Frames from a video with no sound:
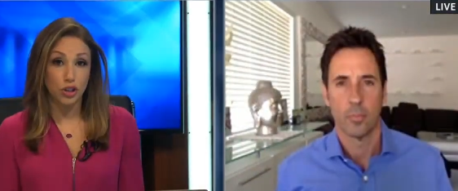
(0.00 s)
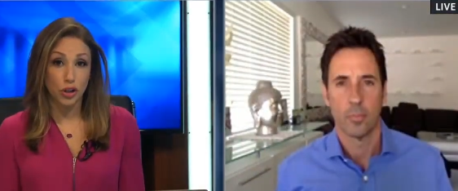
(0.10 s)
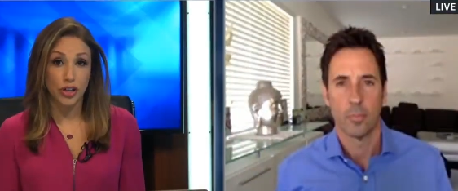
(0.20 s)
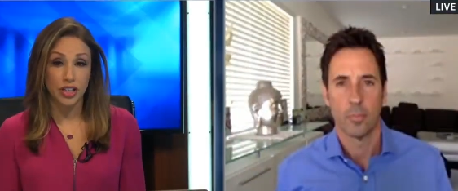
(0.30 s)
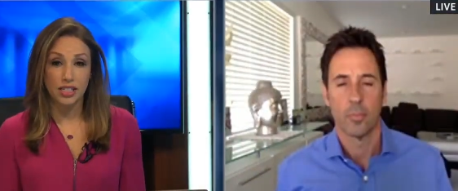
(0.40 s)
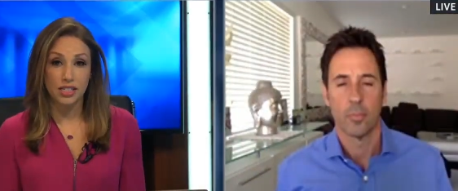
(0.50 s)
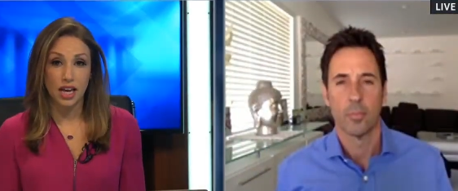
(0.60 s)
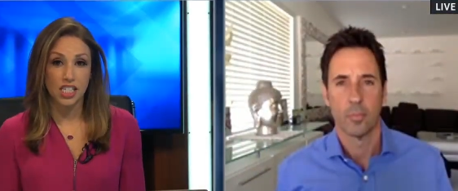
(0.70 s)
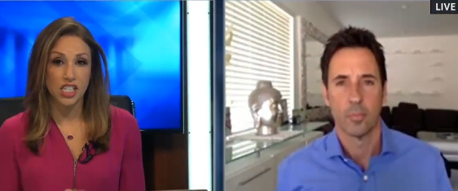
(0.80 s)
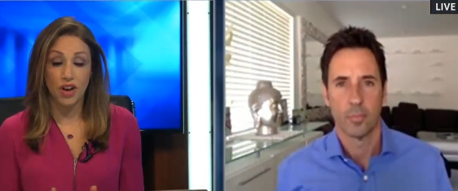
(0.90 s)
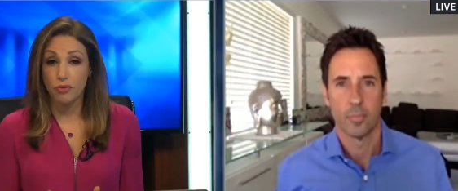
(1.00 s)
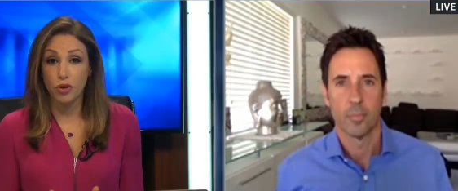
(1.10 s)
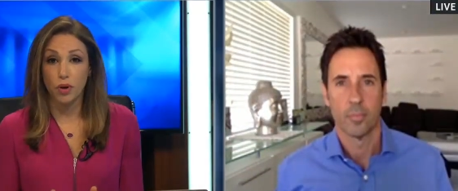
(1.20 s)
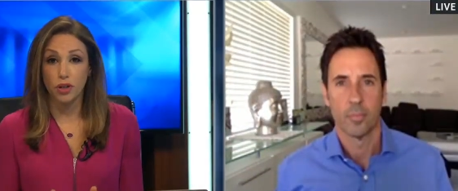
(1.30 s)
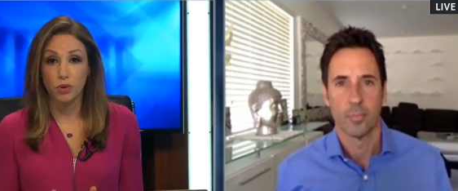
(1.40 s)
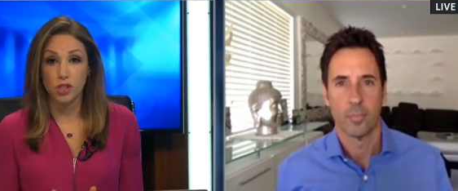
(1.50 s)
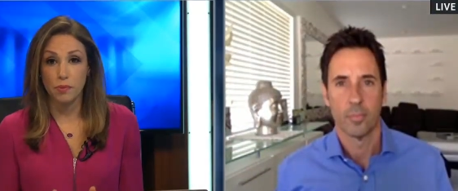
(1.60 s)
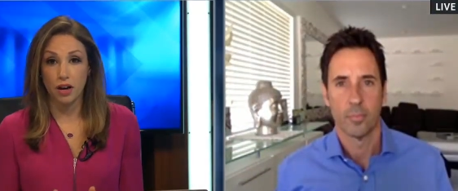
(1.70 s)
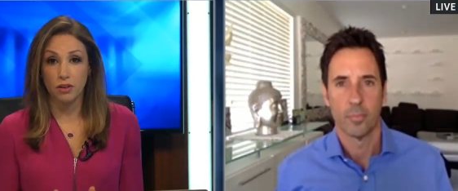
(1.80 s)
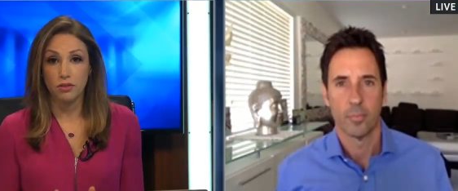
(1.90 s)
Speaker 1: jury in this case if everyone knows
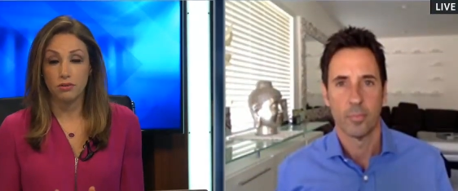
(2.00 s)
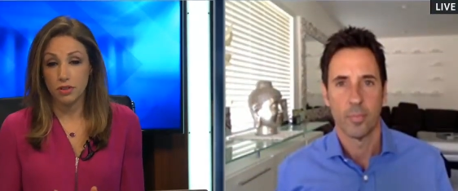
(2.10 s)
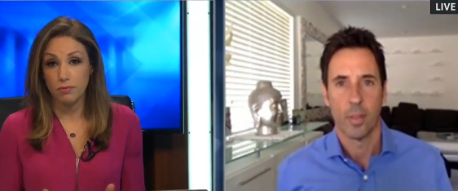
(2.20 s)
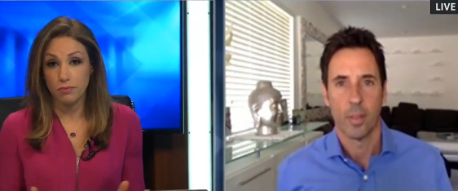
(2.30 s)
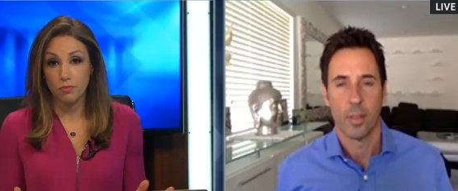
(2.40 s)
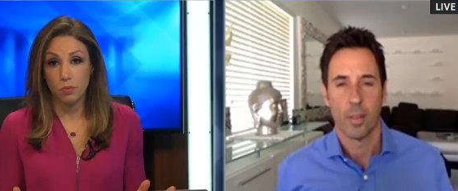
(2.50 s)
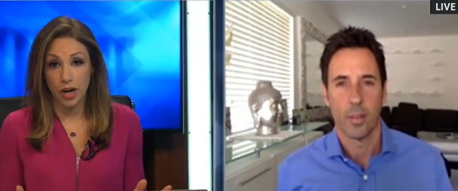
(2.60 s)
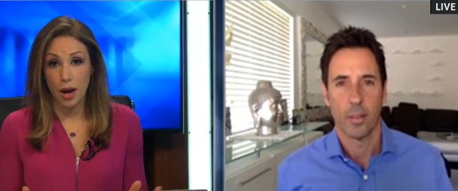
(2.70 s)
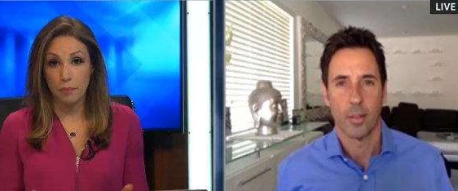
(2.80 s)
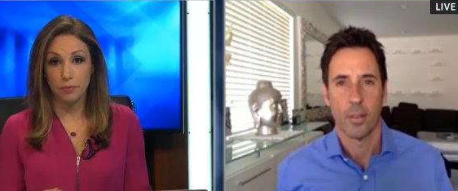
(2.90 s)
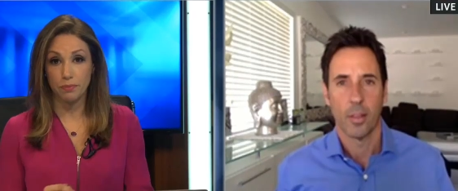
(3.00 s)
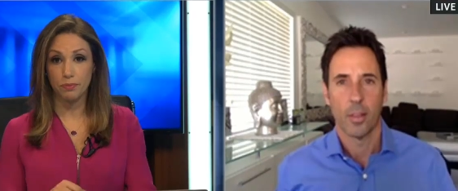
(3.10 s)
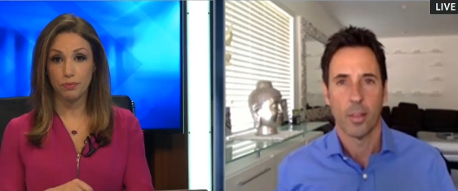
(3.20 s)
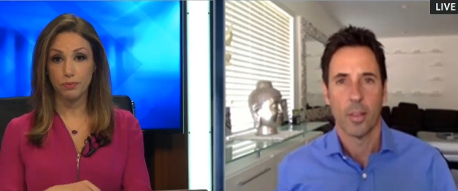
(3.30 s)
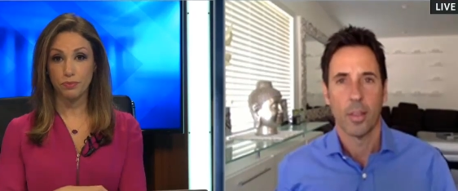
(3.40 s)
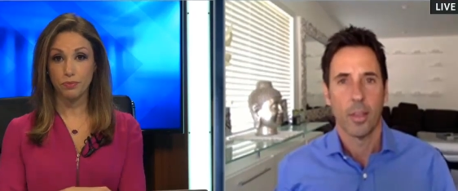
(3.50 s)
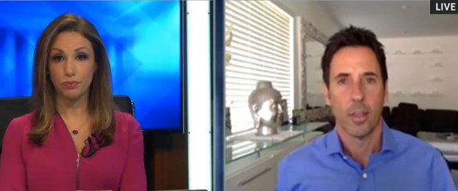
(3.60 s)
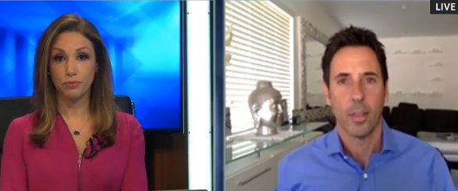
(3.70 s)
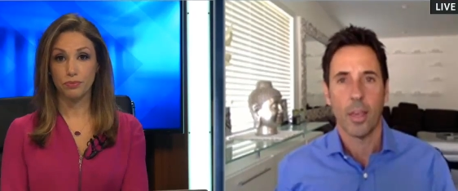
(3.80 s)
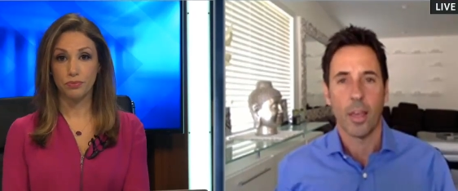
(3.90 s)
about what happened?
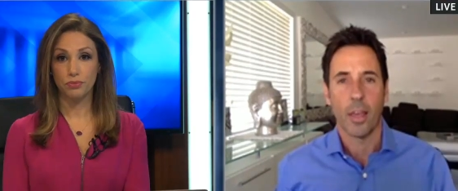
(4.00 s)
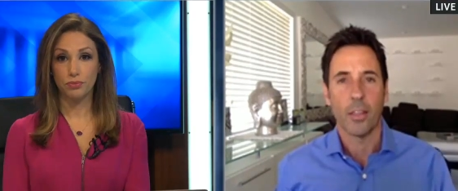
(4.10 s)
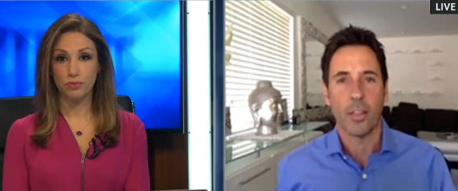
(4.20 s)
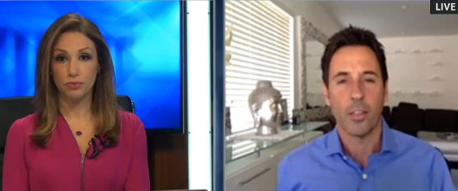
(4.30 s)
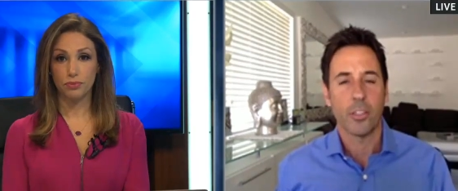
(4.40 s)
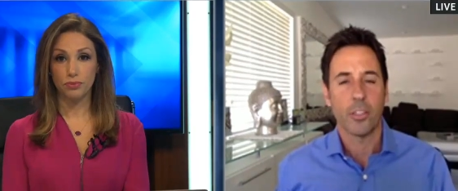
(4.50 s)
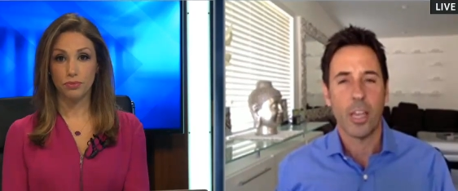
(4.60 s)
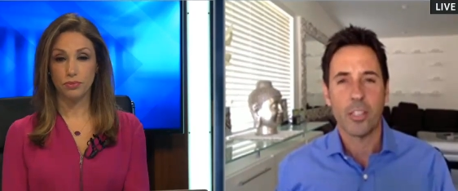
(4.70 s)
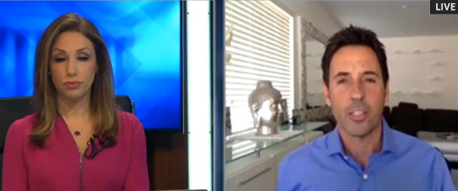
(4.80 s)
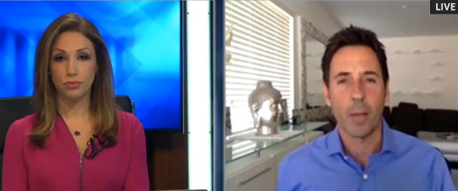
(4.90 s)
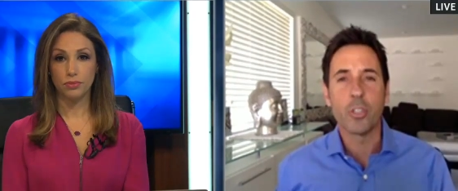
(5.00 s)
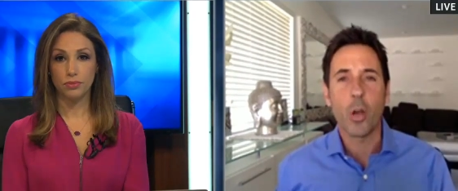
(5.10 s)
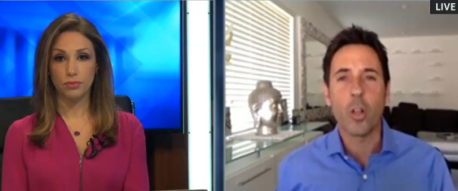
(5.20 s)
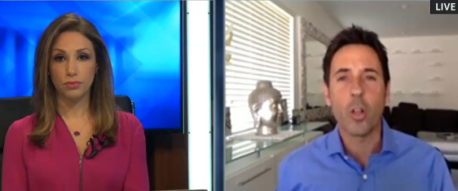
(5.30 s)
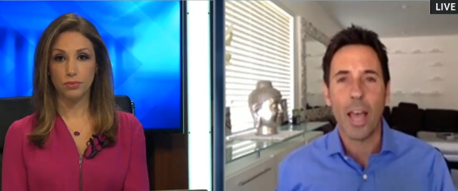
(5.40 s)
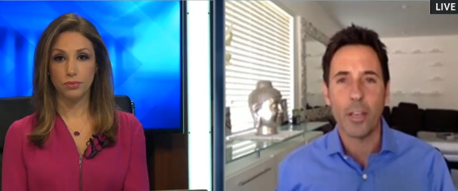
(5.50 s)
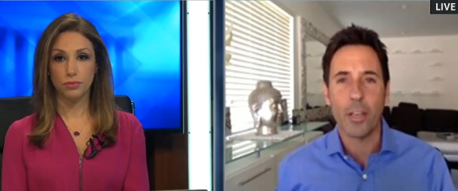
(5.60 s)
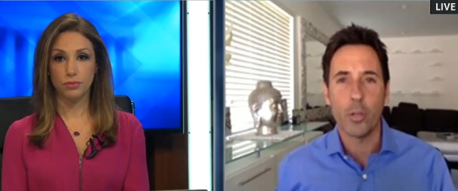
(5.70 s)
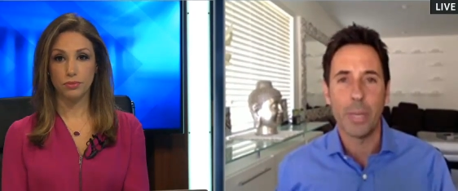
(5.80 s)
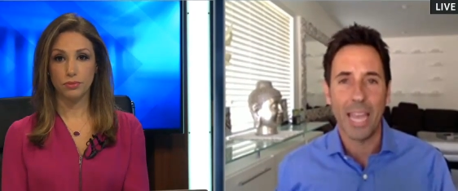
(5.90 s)
Speaker 2: Yeah. Stacey, I'm so glad
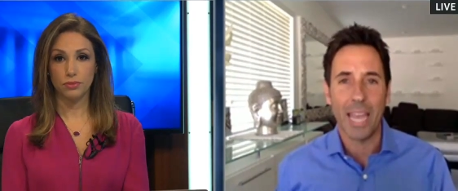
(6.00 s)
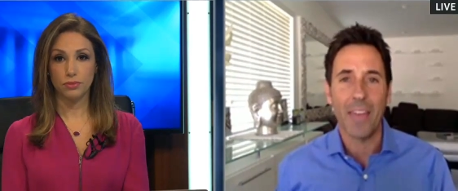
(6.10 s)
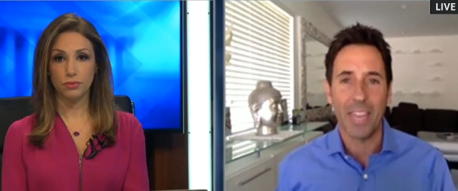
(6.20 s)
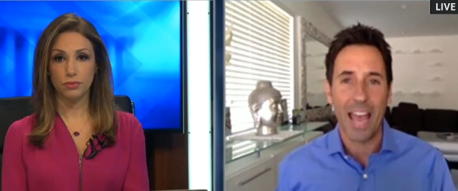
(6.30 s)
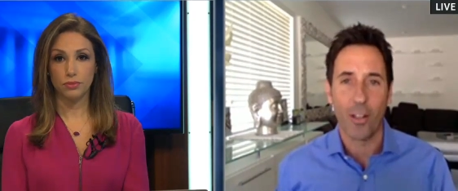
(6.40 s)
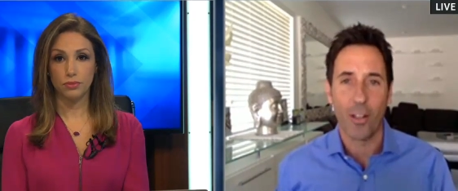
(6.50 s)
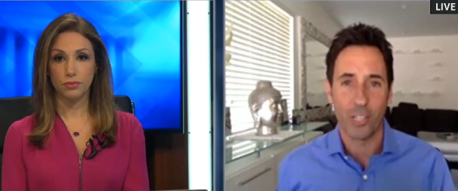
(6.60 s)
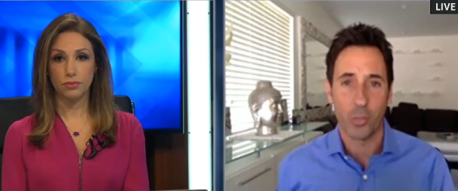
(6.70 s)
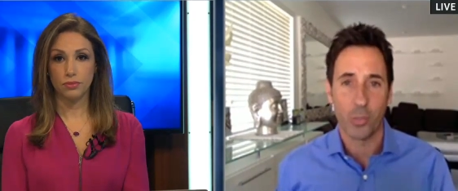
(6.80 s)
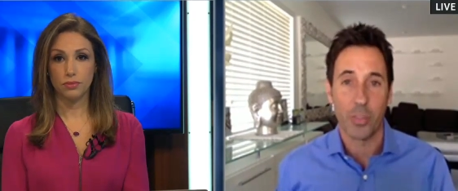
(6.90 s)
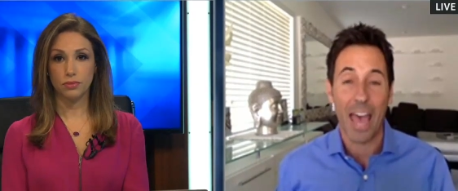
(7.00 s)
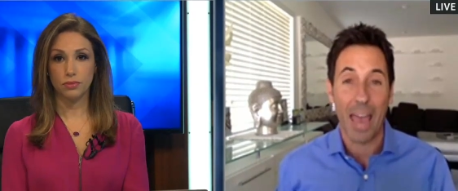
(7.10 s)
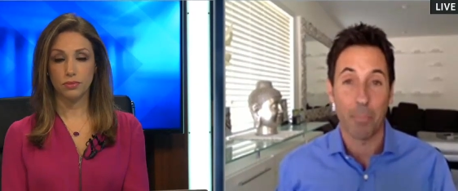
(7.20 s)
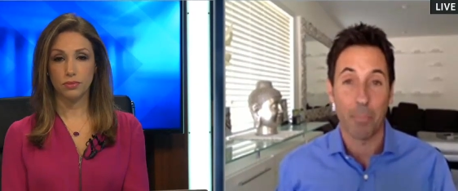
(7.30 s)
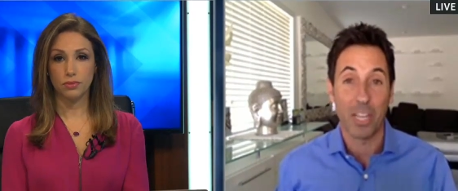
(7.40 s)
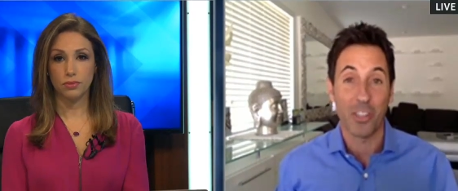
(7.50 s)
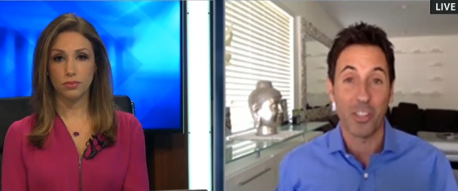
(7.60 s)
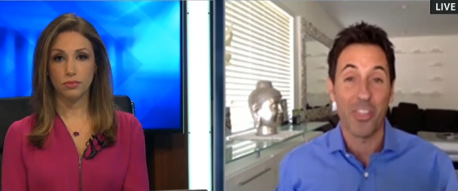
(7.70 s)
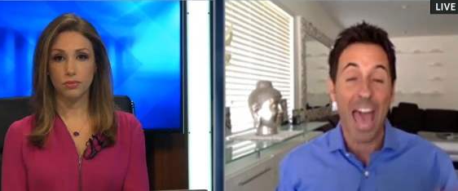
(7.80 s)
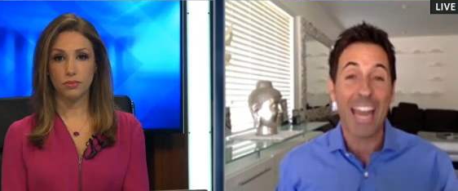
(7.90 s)
you began the analysis with that because
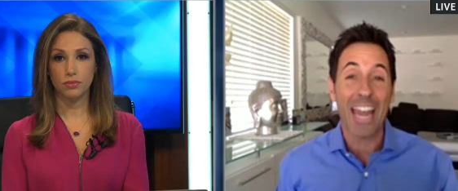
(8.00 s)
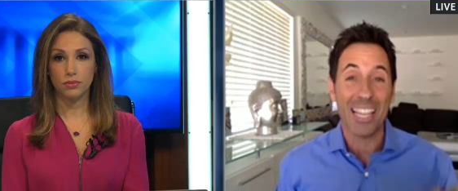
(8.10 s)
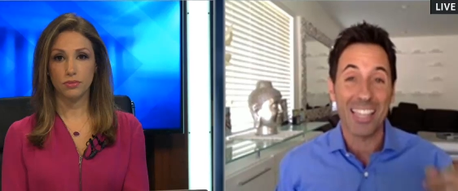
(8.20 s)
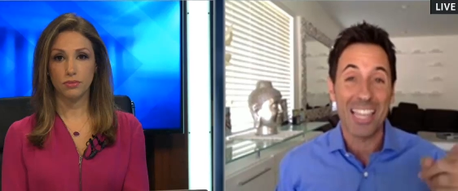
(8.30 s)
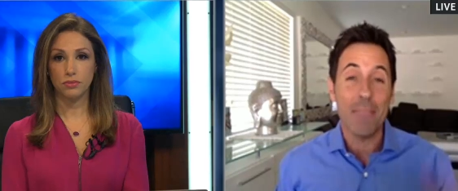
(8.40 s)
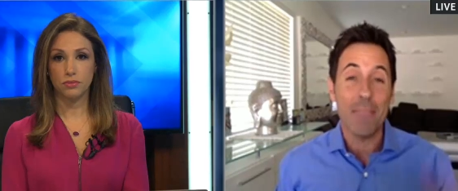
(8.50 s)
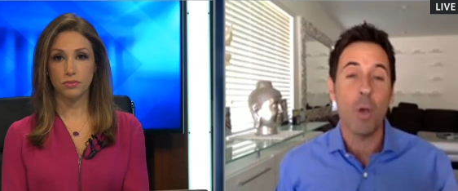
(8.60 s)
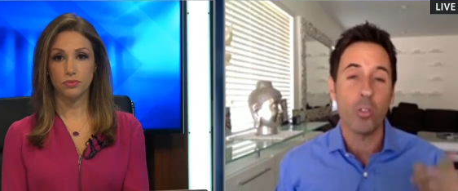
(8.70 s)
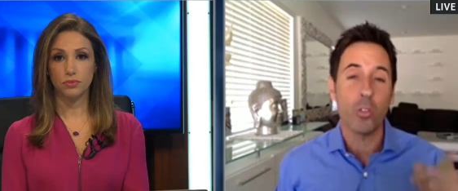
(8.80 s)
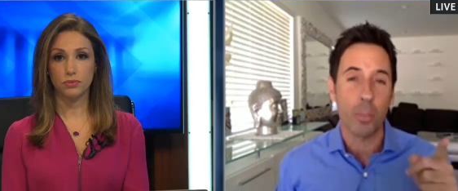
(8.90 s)
that is the most